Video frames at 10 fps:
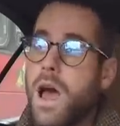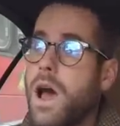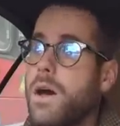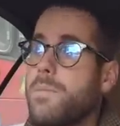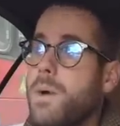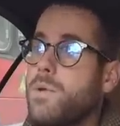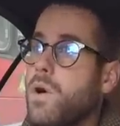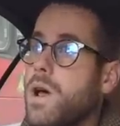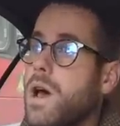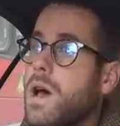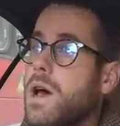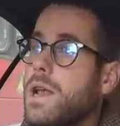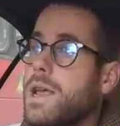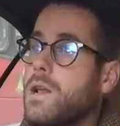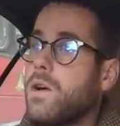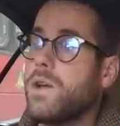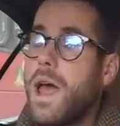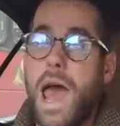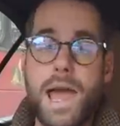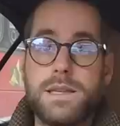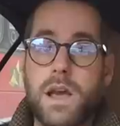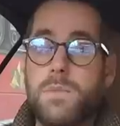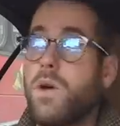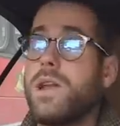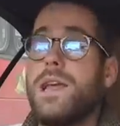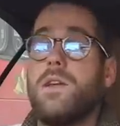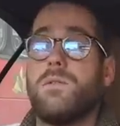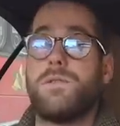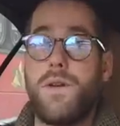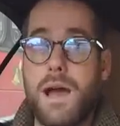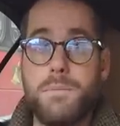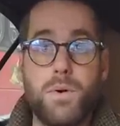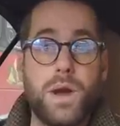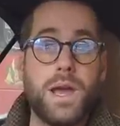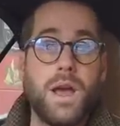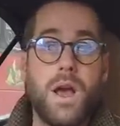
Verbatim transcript: Um, I'm not uh, an Elon hater. I'm not an Elon fanboy.